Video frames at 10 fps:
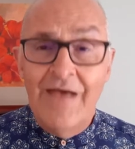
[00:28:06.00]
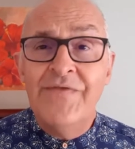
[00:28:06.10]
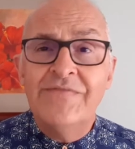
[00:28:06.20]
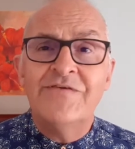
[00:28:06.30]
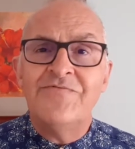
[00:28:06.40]
And
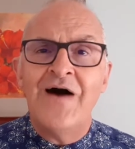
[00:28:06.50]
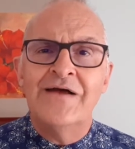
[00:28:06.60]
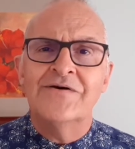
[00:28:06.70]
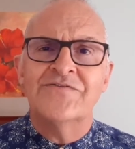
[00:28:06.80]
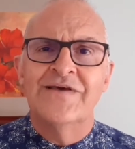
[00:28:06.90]
then the
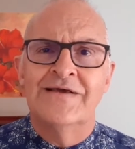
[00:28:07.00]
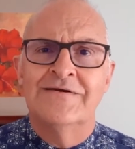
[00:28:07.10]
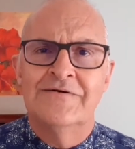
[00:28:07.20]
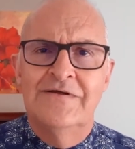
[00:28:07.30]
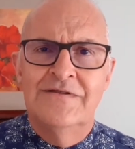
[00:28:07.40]
final
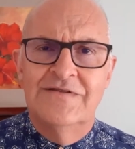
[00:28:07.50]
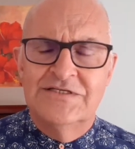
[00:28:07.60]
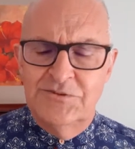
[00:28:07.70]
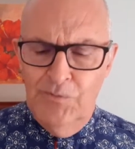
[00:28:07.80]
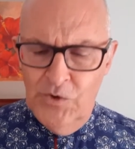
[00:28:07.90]
thing
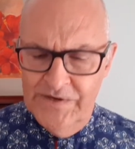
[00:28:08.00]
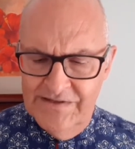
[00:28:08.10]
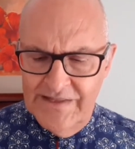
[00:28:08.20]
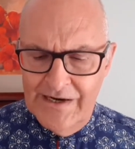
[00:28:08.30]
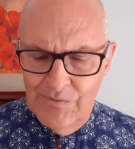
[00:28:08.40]
this morning
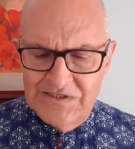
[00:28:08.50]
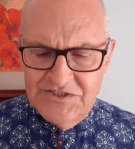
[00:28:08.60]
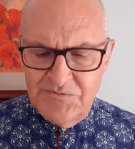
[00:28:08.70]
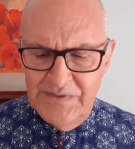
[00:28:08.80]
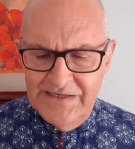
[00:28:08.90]
that I want to
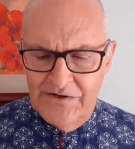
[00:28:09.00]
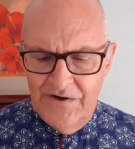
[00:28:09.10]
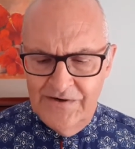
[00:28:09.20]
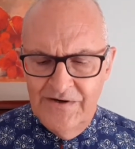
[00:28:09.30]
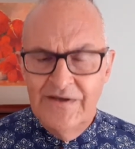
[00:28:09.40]
speak
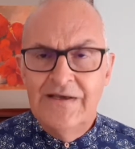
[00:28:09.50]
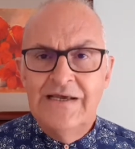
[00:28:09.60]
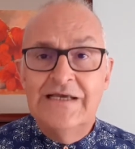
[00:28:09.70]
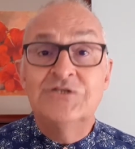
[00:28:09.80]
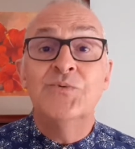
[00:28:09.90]
on
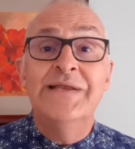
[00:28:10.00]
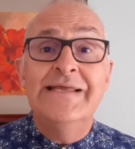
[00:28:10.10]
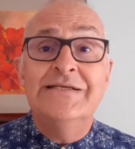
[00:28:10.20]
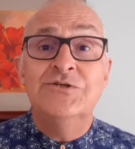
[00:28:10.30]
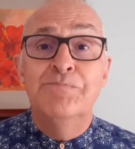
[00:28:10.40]
is we
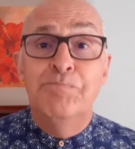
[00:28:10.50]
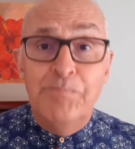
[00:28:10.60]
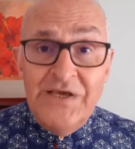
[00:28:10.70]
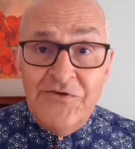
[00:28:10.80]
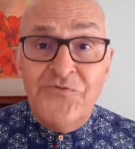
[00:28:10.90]
need to
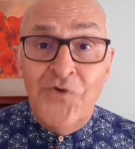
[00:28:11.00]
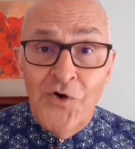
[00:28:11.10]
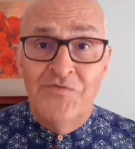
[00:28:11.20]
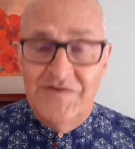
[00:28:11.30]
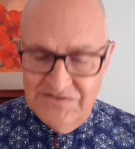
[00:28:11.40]
be
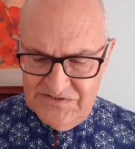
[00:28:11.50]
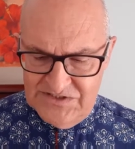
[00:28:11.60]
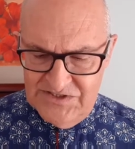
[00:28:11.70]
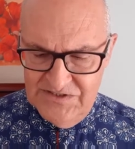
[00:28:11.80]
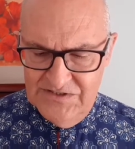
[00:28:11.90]

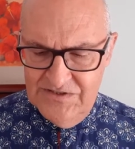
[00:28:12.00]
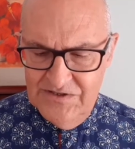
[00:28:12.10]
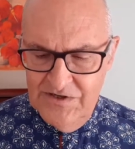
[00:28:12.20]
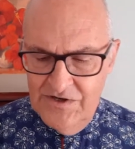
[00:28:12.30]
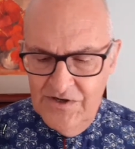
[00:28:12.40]
fervent.
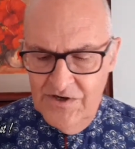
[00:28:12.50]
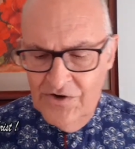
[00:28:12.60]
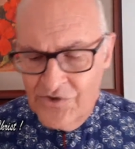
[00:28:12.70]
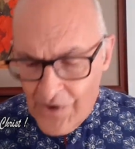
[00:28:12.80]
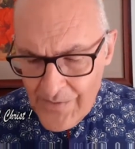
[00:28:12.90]

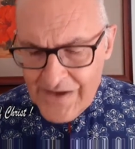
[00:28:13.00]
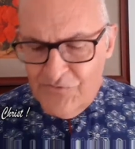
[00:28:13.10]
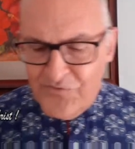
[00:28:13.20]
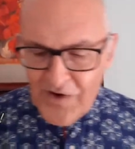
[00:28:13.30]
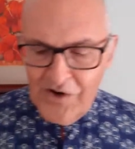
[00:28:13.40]
Growing
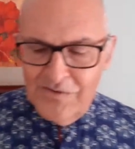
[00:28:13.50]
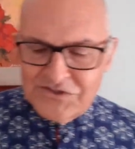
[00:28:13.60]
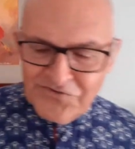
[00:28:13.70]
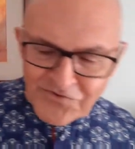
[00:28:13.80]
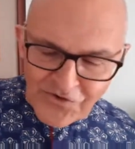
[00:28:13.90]

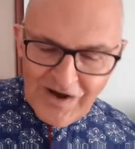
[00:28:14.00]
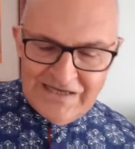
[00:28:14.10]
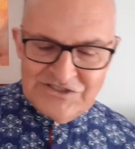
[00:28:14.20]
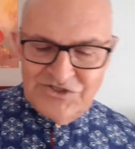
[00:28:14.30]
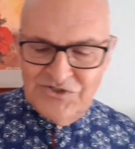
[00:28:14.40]
followers of
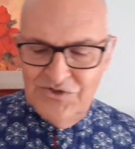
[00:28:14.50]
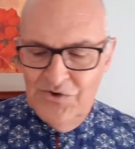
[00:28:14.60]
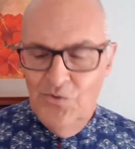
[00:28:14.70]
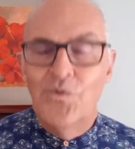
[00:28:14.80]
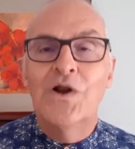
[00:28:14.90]
Christ
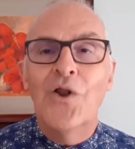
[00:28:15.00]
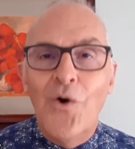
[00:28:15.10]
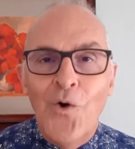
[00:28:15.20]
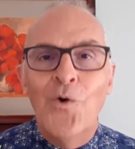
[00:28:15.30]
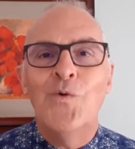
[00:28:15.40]
will
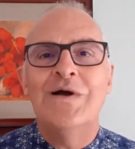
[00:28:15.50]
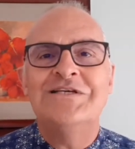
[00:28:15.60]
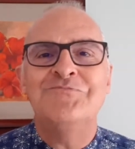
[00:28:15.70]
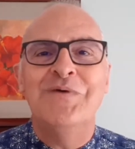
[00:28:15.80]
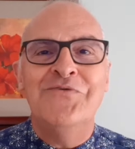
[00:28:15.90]

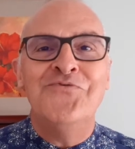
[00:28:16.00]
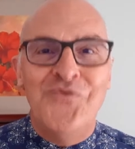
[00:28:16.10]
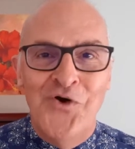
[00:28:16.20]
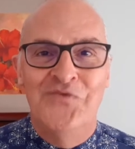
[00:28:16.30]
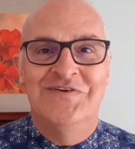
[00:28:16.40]
always be
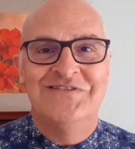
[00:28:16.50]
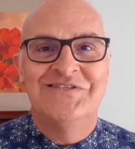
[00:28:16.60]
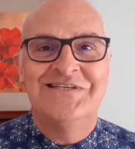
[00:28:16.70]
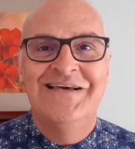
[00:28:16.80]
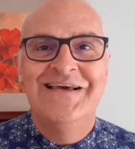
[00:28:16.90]

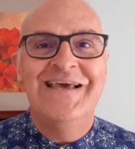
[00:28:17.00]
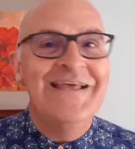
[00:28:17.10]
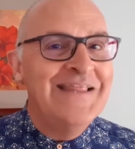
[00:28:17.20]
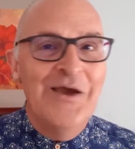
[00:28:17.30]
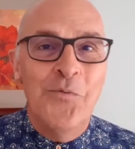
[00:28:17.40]
fervent
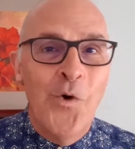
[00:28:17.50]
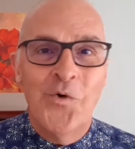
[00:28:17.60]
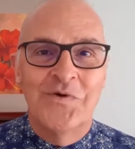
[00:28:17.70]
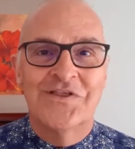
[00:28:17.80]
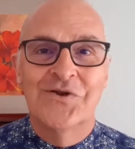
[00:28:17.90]
in their
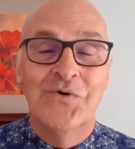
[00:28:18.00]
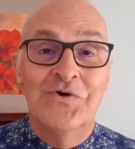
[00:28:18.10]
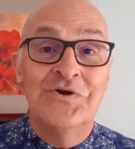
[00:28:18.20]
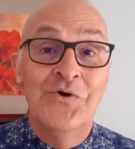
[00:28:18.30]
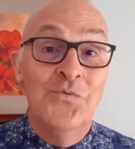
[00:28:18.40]
walk with the
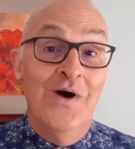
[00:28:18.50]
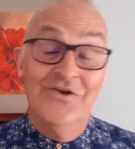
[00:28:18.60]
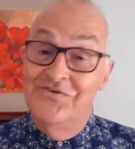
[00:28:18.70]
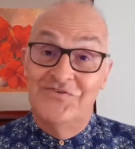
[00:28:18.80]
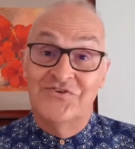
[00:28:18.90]
Lord. Well,
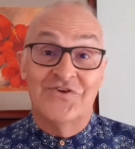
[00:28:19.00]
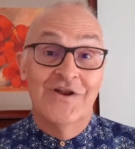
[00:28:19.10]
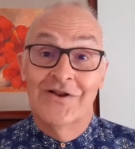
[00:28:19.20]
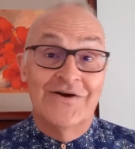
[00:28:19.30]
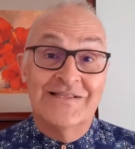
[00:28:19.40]
you've just got
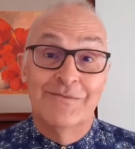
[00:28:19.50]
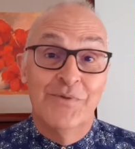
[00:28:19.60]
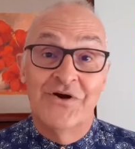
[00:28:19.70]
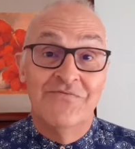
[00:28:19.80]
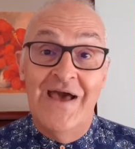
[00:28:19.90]
to look at the
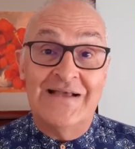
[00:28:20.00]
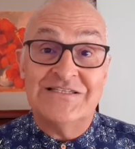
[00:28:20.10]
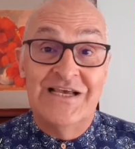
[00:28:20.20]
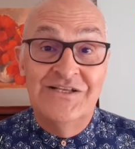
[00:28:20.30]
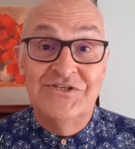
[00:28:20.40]
book of
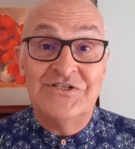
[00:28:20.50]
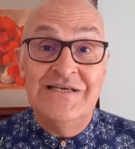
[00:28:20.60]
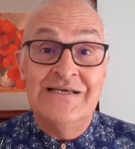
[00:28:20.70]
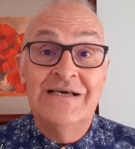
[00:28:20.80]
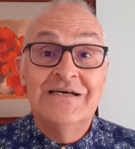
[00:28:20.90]
Acts and you
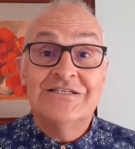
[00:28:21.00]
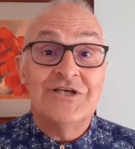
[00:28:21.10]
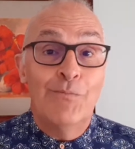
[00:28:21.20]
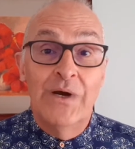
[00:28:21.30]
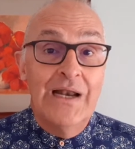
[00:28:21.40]
see
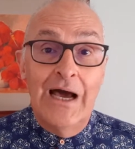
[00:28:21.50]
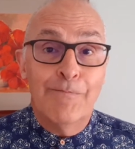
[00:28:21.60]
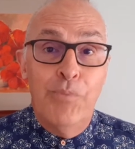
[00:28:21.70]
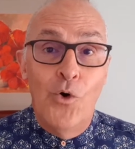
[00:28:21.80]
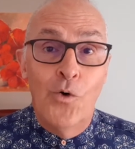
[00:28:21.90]
someone
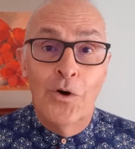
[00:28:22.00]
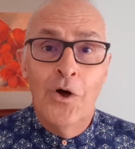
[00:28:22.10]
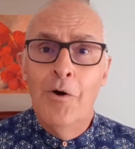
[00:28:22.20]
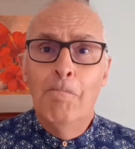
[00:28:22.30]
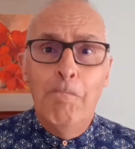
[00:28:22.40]
like Paul.
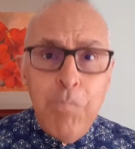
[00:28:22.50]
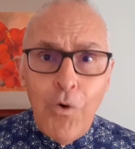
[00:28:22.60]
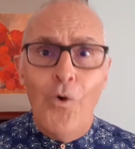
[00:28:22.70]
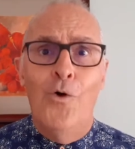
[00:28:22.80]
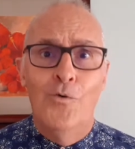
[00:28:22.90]

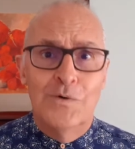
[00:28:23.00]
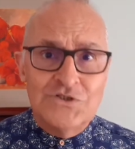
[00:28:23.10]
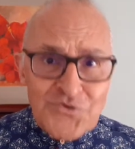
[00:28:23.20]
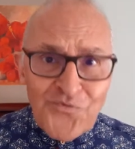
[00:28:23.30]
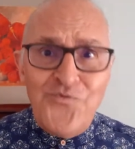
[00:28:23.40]
Paul
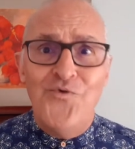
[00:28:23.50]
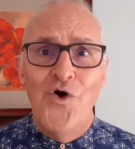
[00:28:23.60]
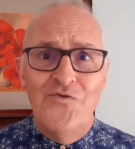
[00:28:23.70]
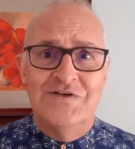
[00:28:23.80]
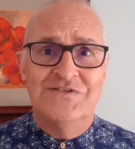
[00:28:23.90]
was
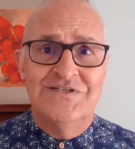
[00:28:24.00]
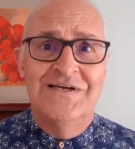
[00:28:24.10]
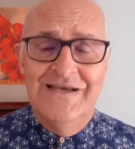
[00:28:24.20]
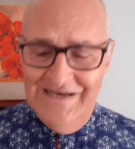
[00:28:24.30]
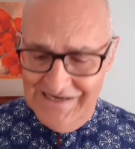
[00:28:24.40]
fervent
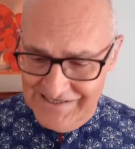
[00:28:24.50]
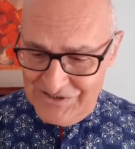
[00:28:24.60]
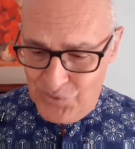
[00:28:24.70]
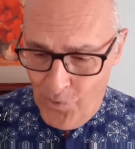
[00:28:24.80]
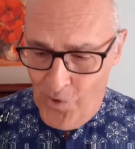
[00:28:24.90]
in
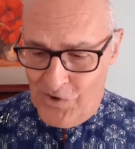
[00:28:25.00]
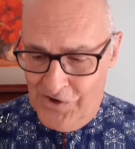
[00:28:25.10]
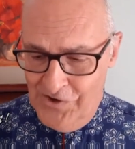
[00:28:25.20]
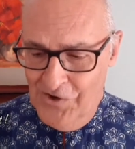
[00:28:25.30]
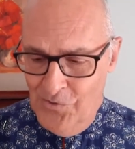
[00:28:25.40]
his
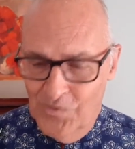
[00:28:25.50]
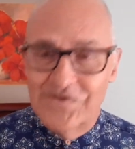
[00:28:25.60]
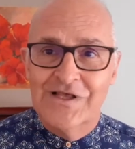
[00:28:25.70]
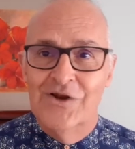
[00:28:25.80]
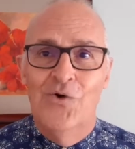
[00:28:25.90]
walk
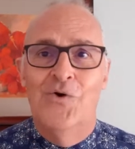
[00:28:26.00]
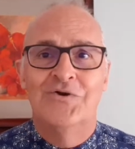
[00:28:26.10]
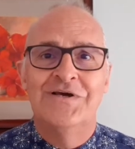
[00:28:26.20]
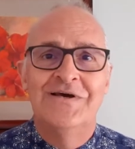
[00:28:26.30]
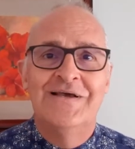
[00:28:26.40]
with the
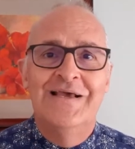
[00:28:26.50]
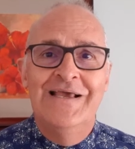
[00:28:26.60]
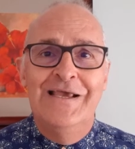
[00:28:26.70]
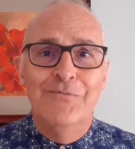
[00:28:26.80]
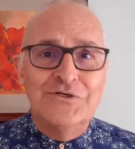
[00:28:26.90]
Lord.
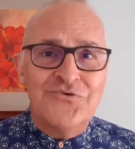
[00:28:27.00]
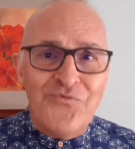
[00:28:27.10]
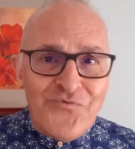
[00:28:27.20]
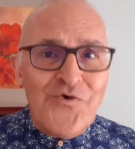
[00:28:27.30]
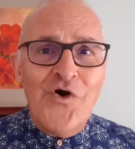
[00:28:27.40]
He was
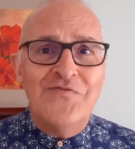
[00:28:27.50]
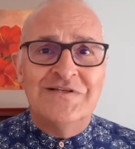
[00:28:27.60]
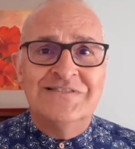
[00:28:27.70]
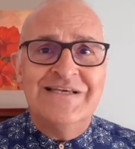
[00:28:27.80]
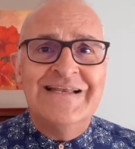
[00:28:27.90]

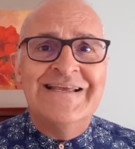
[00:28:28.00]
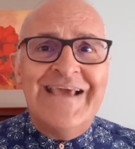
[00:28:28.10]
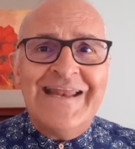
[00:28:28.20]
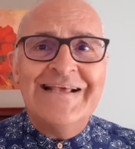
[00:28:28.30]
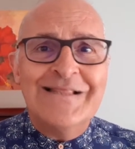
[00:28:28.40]
fervent in
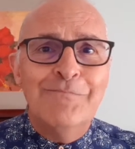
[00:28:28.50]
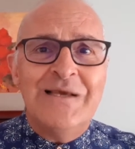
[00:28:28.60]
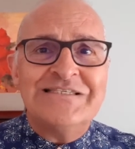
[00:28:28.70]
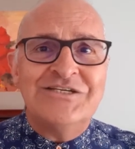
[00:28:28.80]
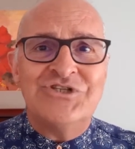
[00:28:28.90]
getting the
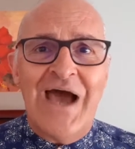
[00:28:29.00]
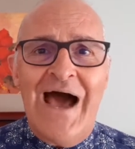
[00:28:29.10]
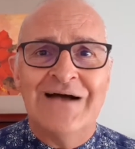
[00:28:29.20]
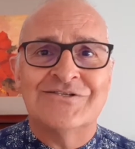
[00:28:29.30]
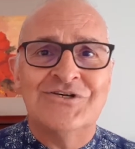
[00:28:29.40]
message
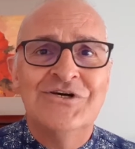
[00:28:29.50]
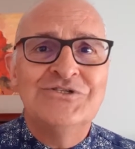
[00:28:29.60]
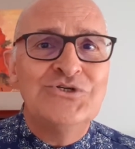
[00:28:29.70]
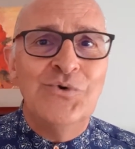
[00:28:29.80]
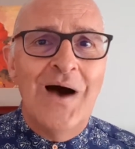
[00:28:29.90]
out
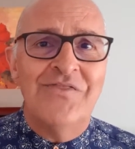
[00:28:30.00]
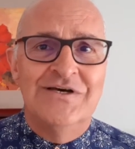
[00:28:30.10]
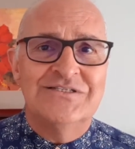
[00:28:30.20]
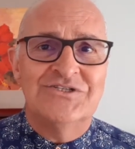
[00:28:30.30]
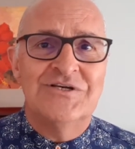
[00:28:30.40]
to
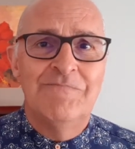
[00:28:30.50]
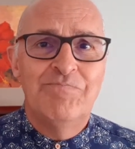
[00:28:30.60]
others.